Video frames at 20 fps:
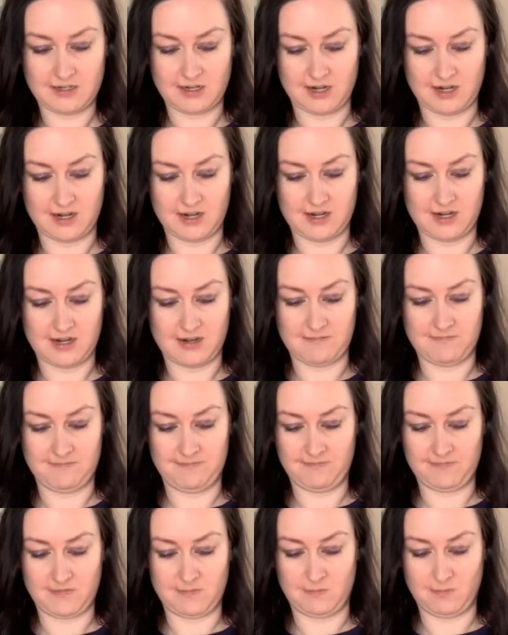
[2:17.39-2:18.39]
uh,
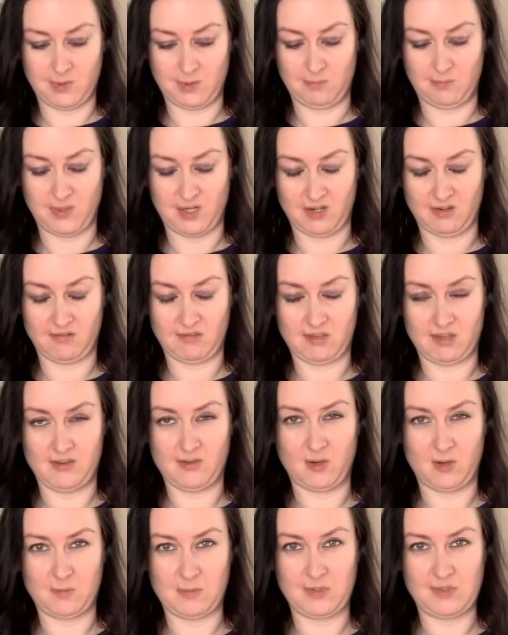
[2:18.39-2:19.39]
but bigger than
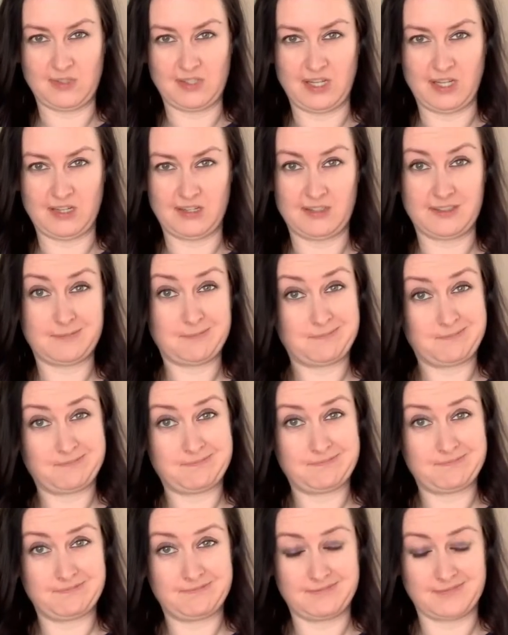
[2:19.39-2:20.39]
normal sand
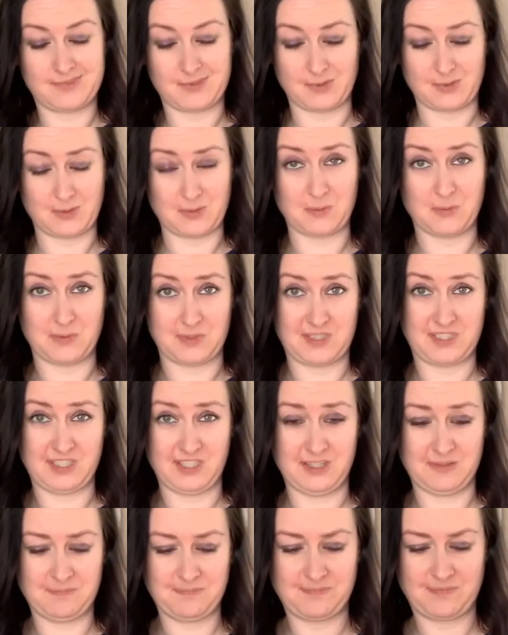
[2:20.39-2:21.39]
so we'll see.